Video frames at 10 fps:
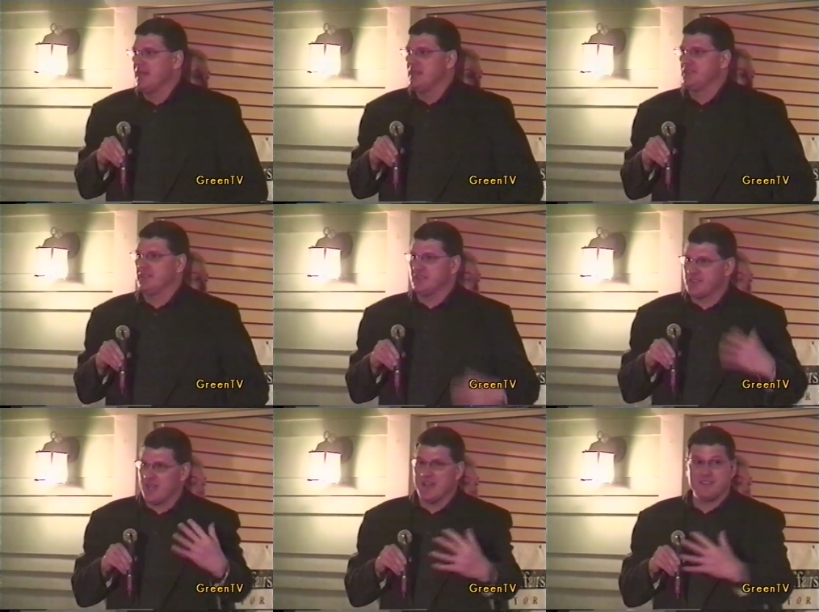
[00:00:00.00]
is to
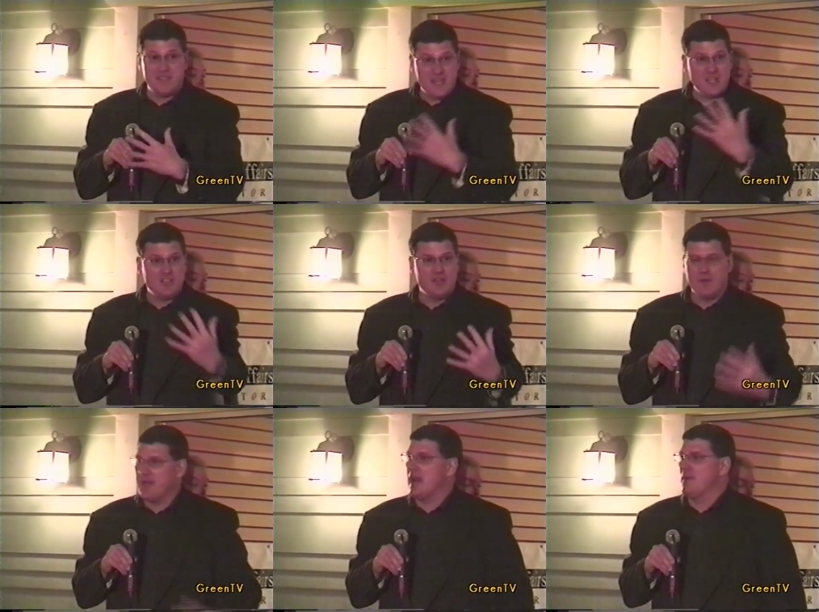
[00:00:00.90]
discuss the issue
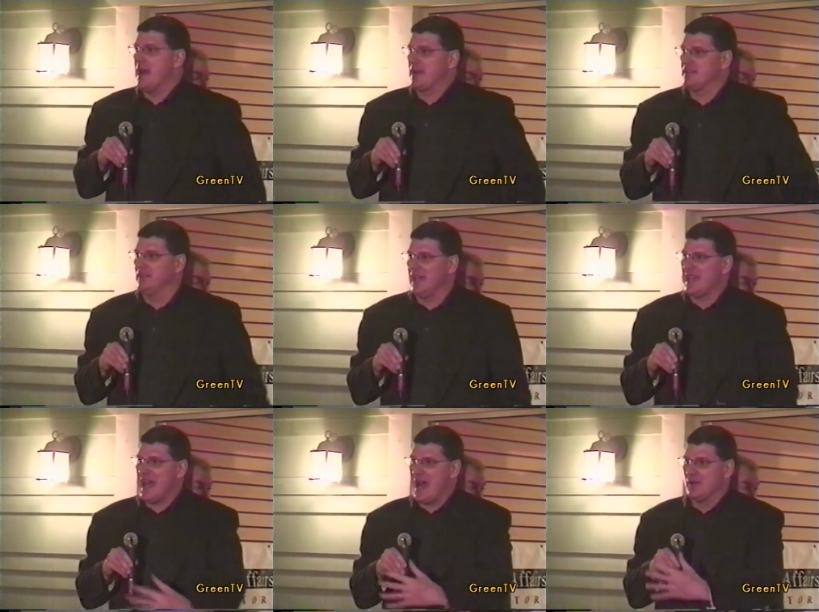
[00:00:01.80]
in Iraq, to
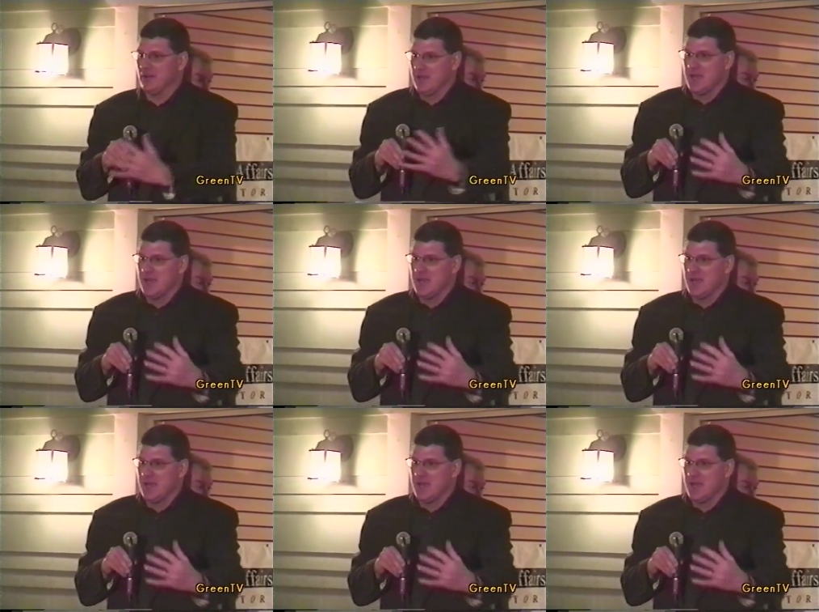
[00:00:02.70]
lay out